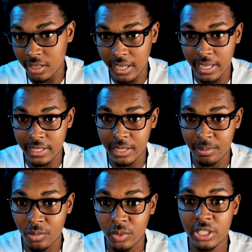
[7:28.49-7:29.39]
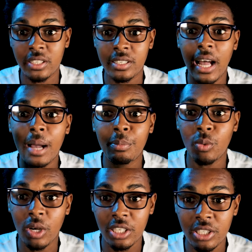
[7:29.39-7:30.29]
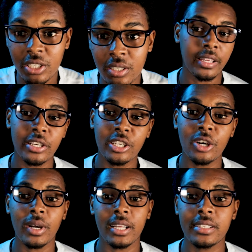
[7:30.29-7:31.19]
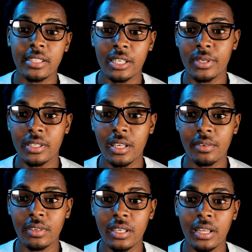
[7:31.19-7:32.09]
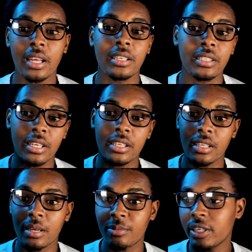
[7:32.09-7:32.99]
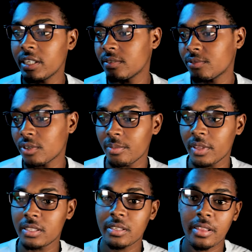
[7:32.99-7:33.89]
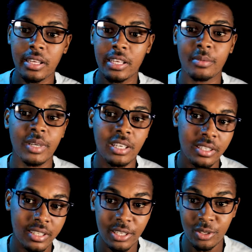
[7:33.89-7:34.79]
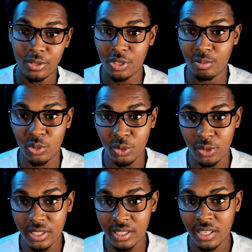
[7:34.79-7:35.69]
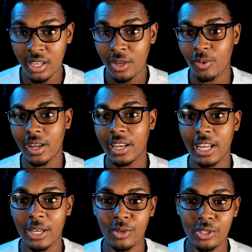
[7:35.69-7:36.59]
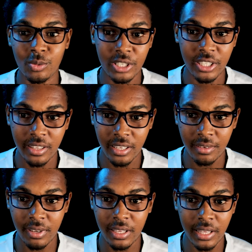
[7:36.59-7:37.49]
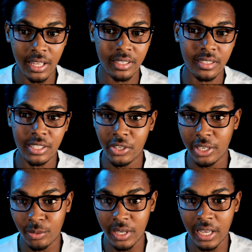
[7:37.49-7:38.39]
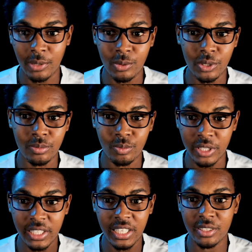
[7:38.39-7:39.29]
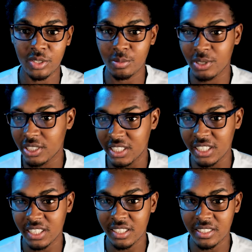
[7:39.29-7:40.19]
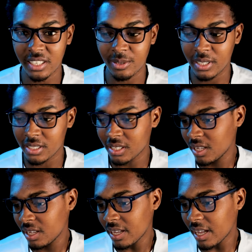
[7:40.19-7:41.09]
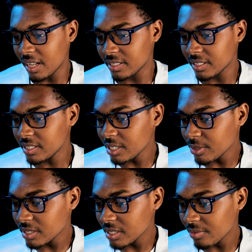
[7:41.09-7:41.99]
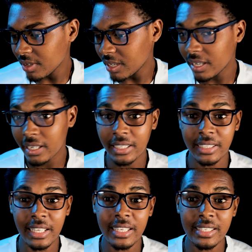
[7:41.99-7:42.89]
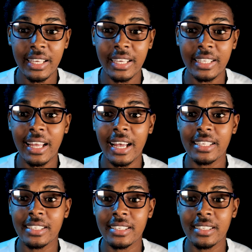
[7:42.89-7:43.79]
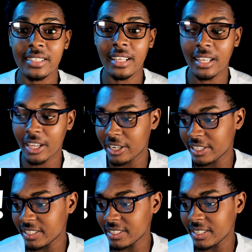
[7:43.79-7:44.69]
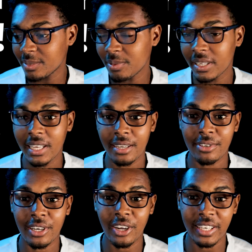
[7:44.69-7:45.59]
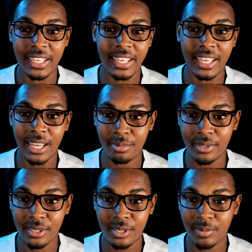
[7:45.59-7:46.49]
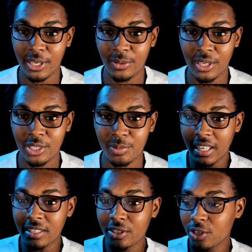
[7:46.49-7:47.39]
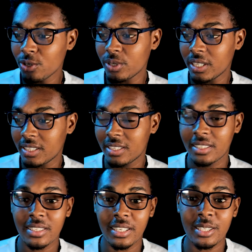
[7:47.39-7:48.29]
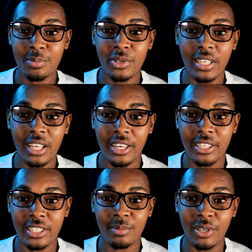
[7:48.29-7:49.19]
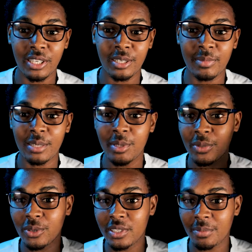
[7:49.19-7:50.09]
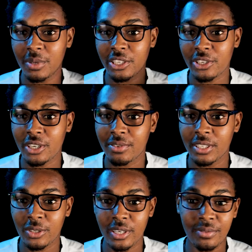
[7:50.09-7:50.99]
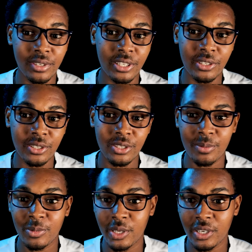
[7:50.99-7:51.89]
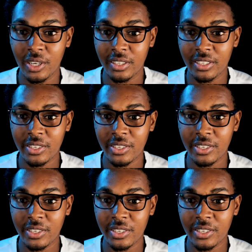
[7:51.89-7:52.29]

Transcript: other item, which is the Apple Watch. They're now at Series 7, and yes, I'm reading from this thing here because I took some notes while I was watching the event. That's the only way I would retain so much details anyways. And the Series 7, they say it has the largest display ever on a Apple smartwatch. It's true, it's, it's pretty large. I'm gonna maybe post a picture of it or a video somewhere on the